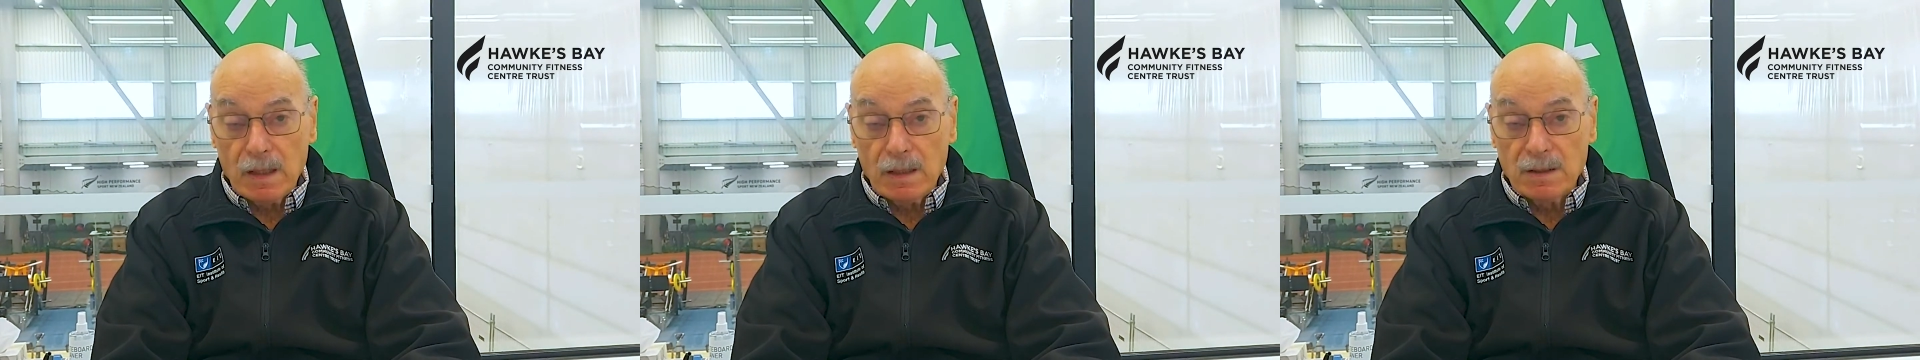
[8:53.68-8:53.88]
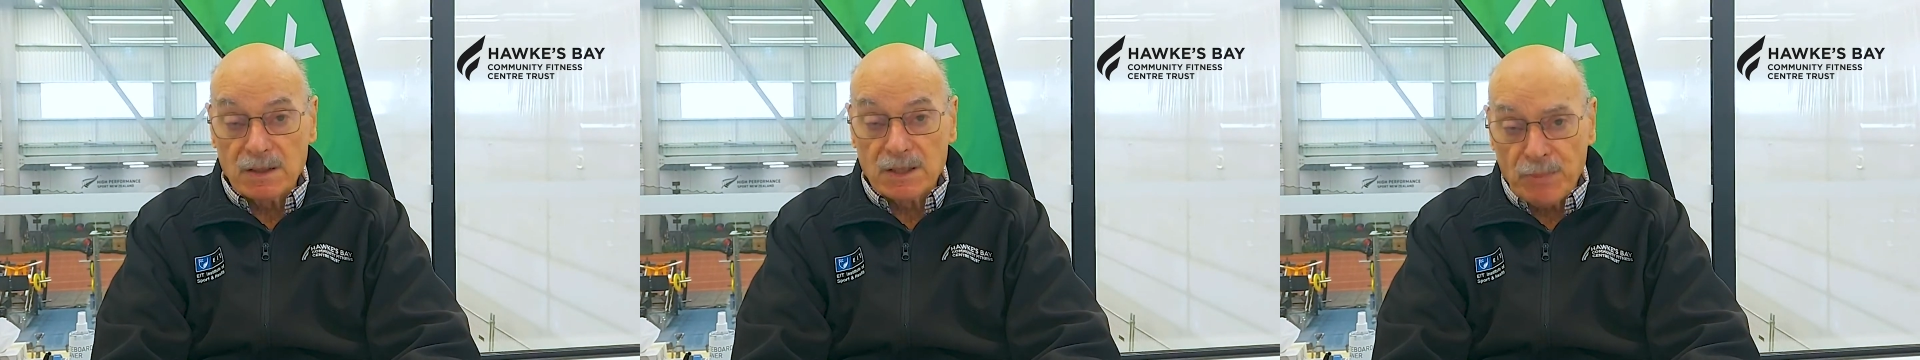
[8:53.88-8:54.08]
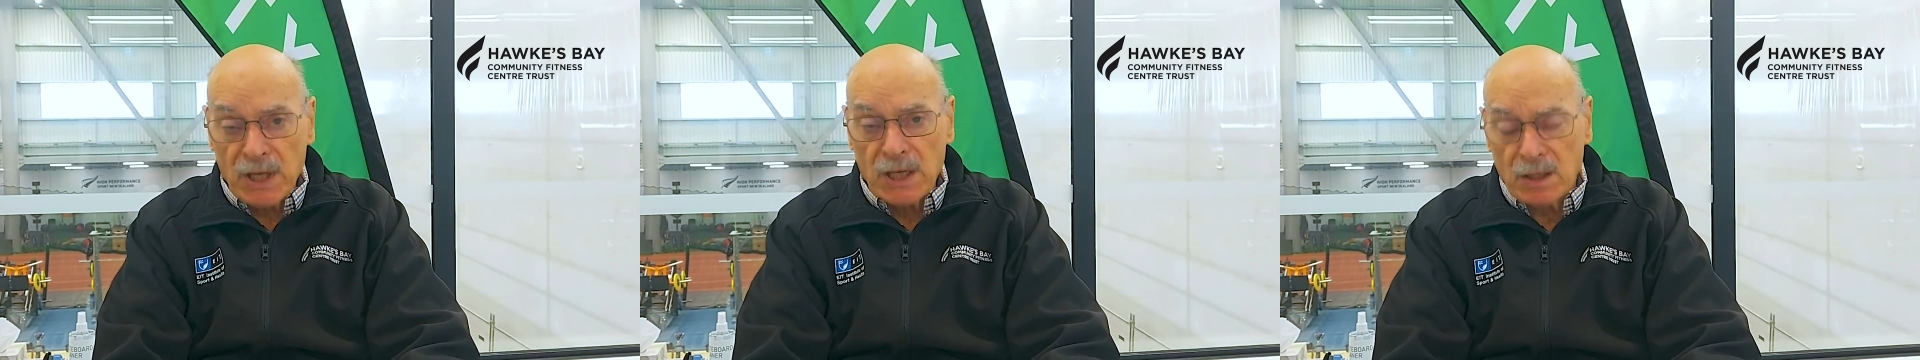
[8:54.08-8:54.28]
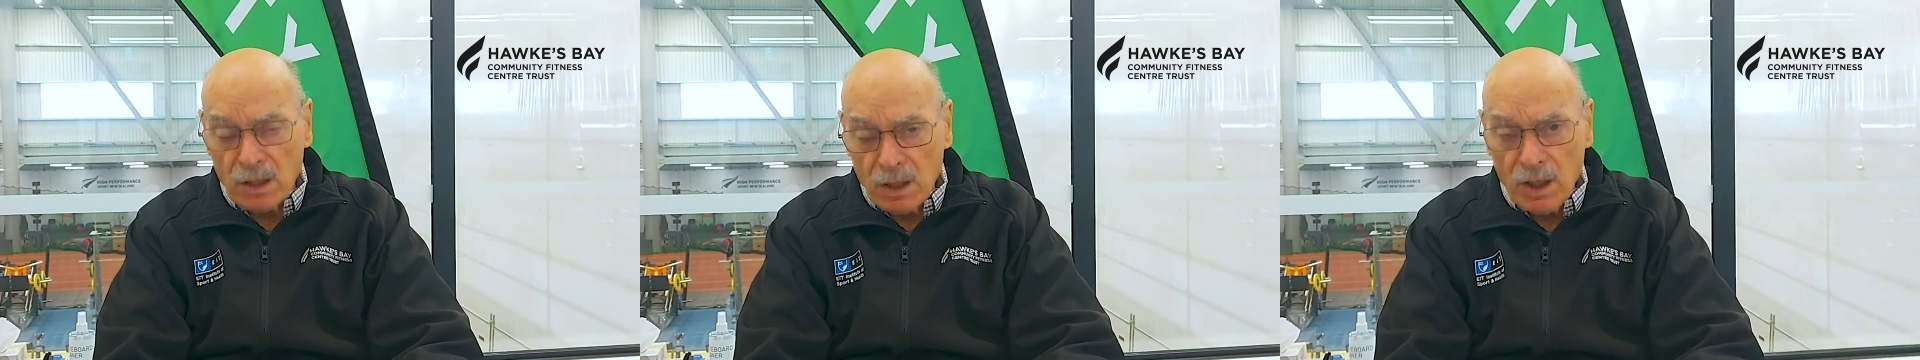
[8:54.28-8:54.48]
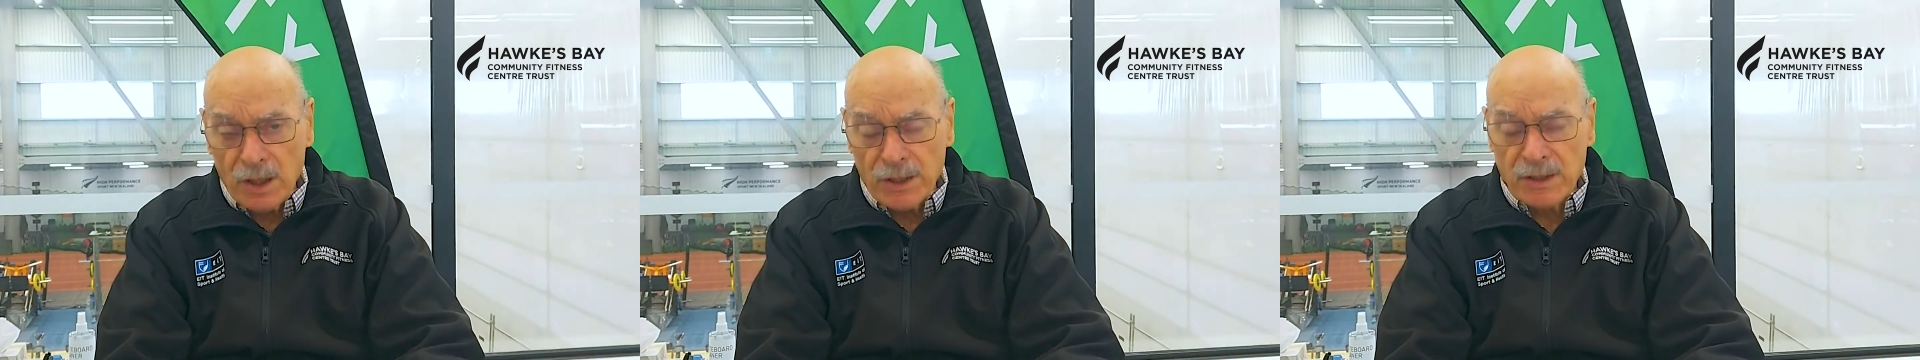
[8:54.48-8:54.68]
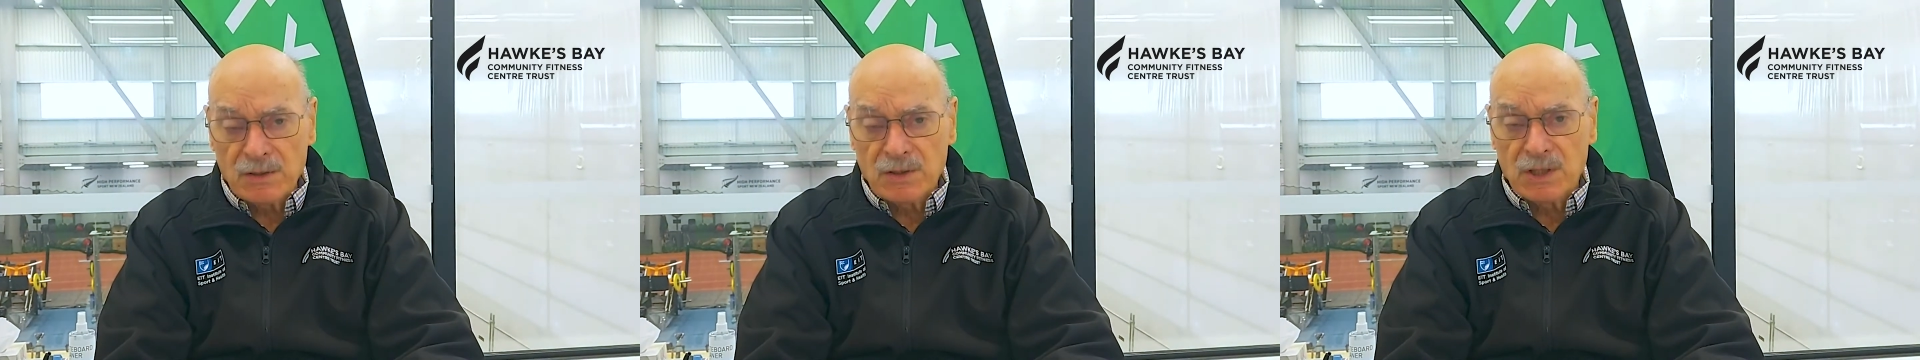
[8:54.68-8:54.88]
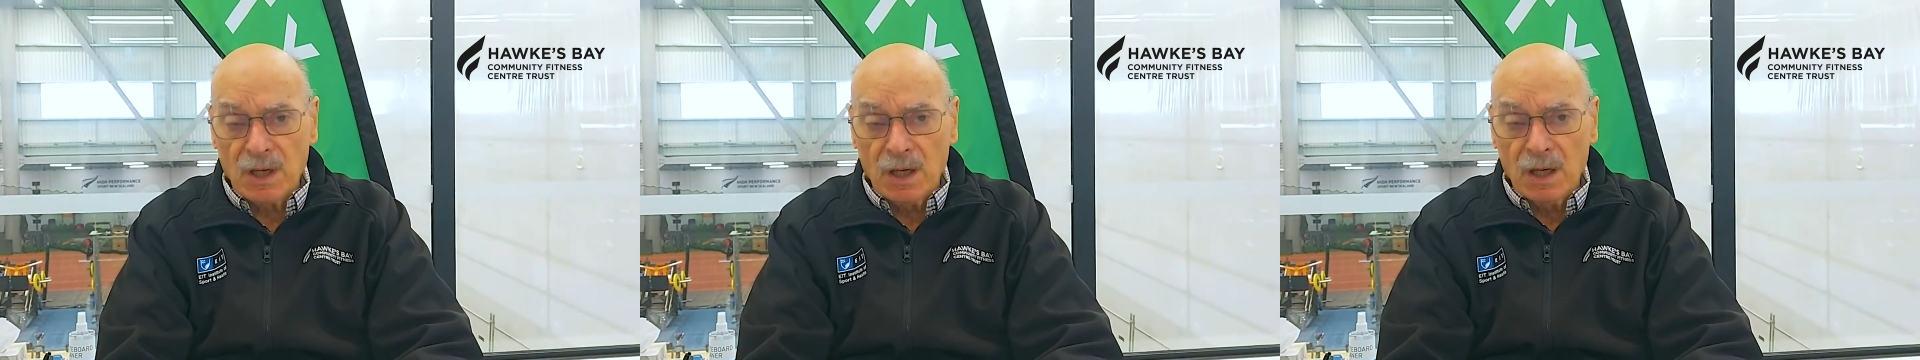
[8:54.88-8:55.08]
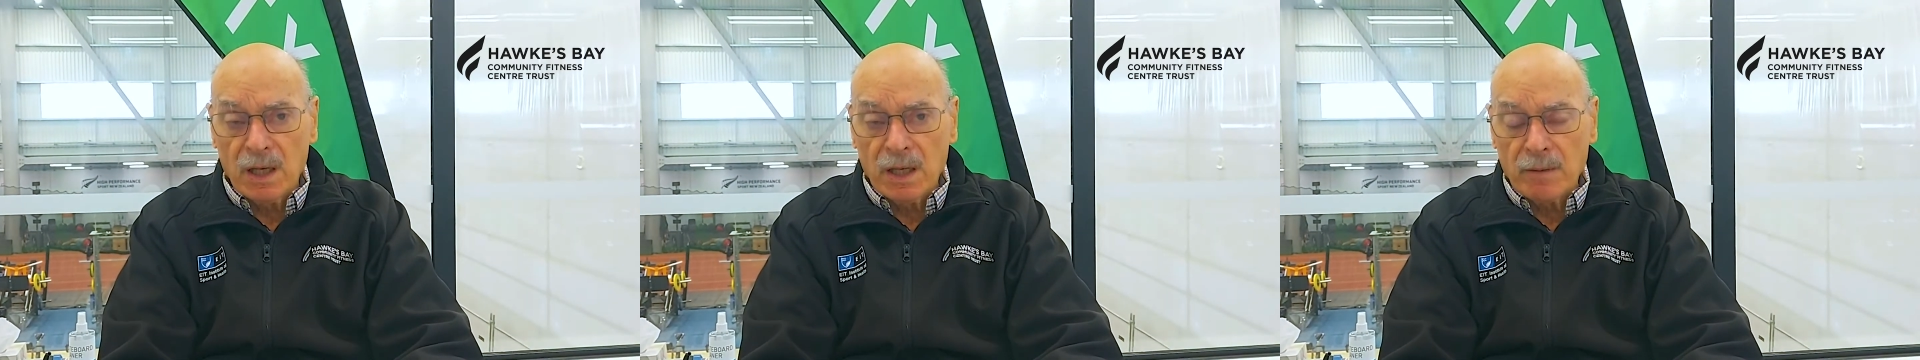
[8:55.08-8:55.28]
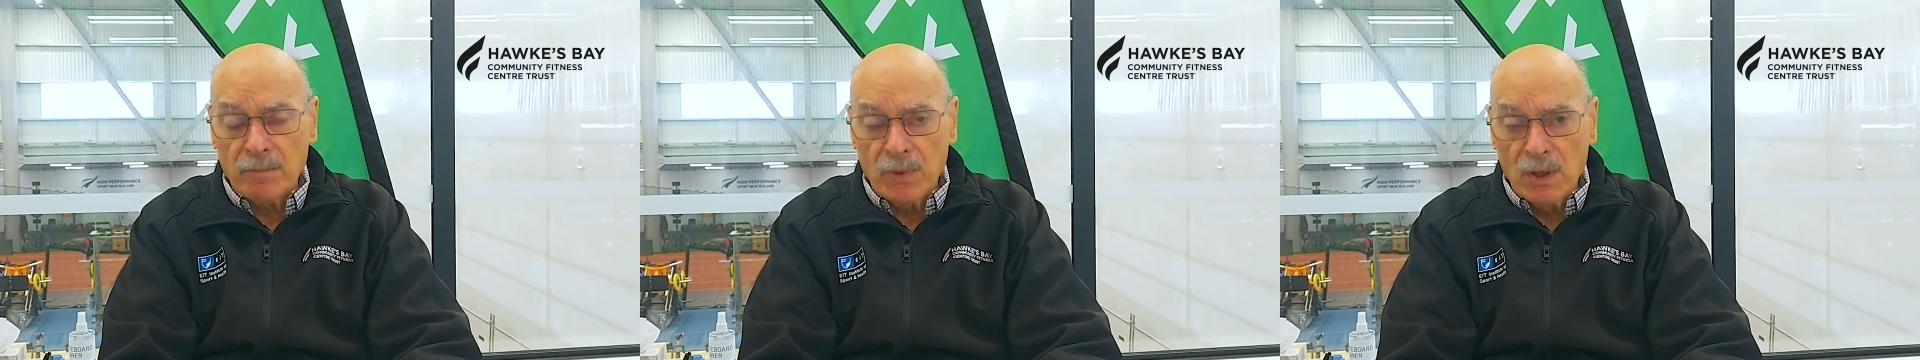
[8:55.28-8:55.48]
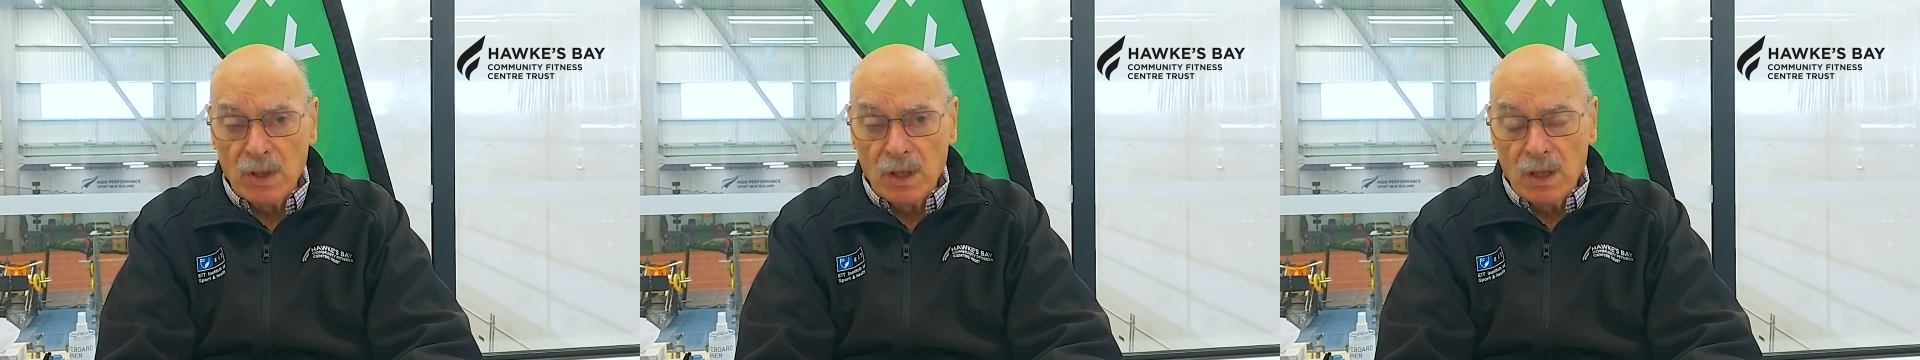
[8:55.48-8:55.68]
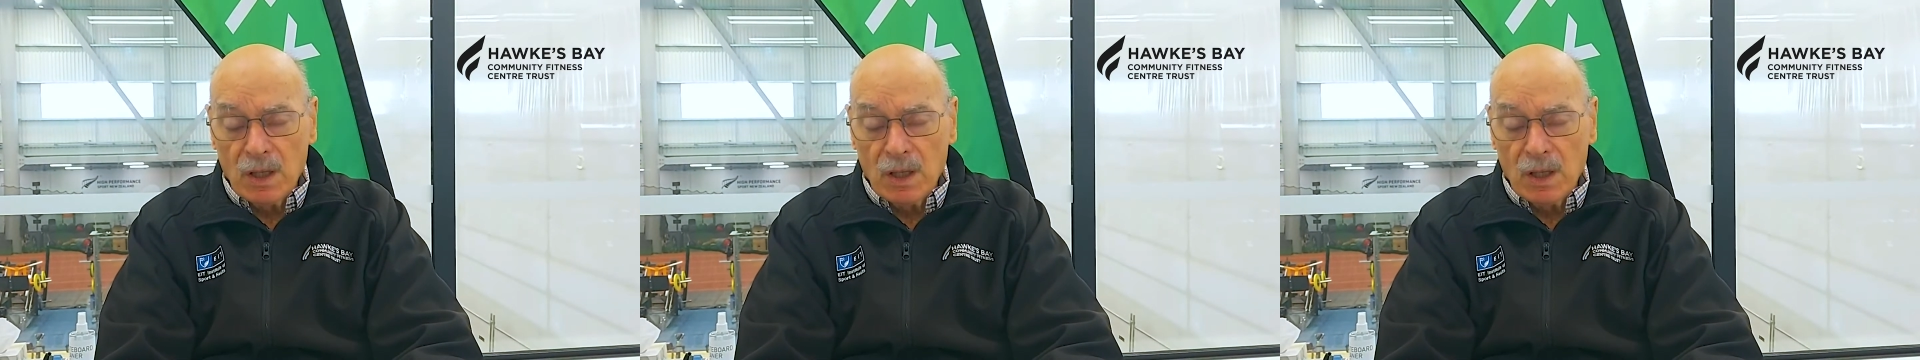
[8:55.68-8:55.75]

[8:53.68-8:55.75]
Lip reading: spent a lot of time